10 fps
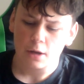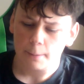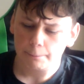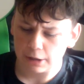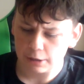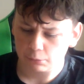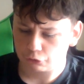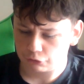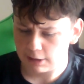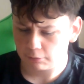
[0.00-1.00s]
but it was
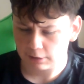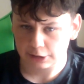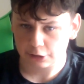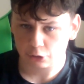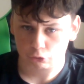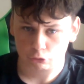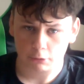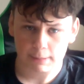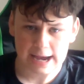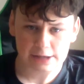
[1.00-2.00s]
still a really good, strong
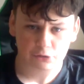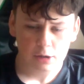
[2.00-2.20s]
maze.